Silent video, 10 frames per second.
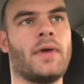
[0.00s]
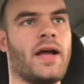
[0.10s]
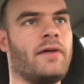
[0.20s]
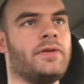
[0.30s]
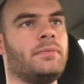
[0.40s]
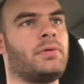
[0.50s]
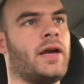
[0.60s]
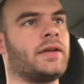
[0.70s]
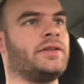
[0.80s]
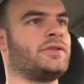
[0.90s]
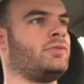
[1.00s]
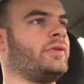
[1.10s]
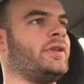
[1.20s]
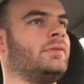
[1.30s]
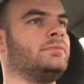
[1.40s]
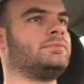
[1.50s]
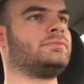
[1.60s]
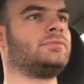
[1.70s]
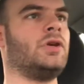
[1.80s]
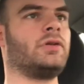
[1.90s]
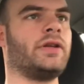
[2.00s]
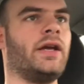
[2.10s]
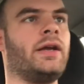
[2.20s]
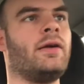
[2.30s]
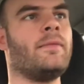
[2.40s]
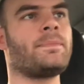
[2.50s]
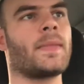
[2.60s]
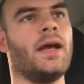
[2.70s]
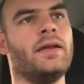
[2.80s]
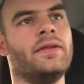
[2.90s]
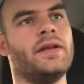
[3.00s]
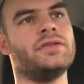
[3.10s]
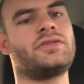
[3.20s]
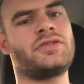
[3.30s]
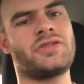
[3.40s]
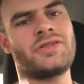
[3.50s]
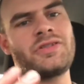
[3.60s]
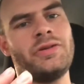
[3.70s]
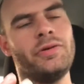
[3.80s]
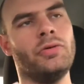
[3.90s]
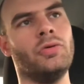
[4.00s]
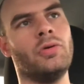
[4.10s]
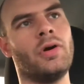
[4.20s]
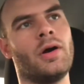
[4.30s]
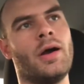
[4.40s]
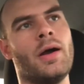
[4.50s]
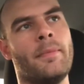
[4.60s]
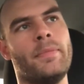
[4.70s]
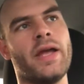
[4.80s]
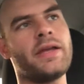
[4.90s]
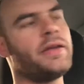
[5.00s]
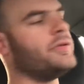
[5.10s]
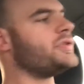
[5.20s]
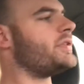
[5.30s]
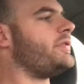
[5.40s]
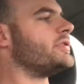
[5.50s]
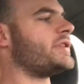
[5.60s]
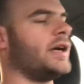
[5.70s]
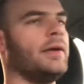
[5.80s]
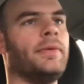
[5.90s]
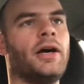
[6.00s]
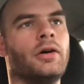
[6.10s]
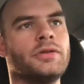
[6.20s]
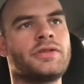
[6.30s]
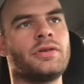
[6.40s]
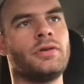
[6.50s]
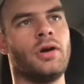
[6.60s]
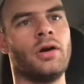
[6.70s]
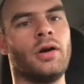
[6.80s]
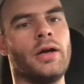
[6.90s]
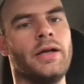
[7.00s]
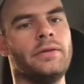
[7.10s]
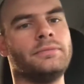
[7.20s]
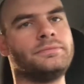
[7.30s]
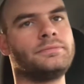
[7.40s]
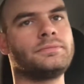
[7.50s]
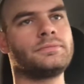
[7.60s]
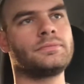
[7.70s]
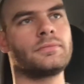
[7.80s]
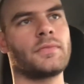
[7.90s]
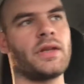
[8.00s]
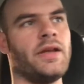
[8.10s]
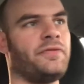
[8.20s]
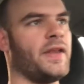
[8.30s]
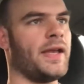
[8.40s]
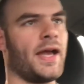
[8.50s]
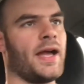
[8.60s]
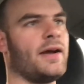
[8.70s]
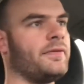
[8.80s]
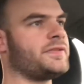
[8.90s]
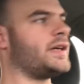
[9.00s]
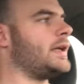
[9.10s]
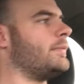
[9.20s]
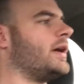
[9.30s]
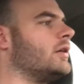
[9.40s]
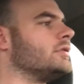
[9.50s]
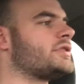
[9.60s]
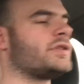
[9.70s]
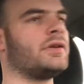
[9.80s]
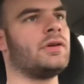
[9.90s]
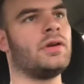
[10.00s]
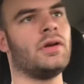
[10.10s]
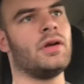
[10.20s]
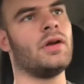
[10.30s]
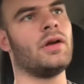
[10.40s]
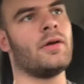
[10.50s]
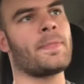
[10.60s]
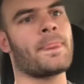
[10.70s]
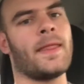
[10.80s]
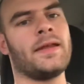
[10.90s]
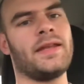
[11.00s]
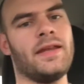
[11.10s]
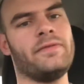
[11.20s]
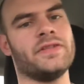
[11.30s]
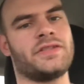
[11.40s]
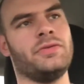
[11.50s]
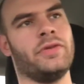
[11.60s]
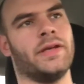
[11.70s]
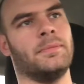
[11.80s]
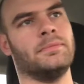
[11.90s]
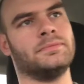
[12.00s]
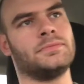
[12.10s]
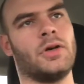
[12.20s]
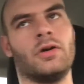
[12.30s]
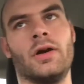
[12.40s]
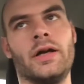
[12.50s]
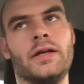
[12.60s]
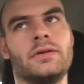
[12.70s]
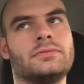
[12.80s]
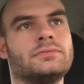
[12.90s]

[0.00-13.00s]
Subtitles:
Have them practice with them, okay? And then 2, make use of your timeouts, all right? If they have timeouts, give it to them, all right?